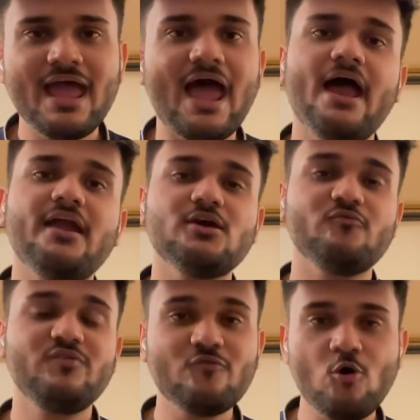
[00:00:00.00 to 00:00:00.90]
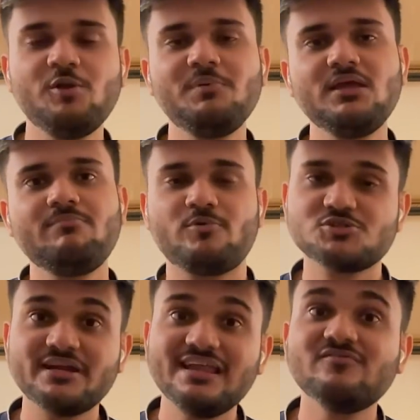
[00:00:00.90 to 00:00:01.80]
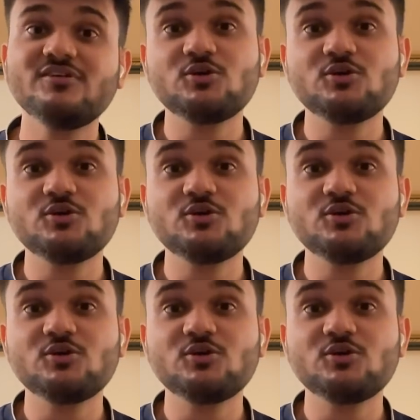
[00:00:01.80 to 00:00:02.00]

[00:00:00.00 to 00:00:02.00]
and we won't be proceeding with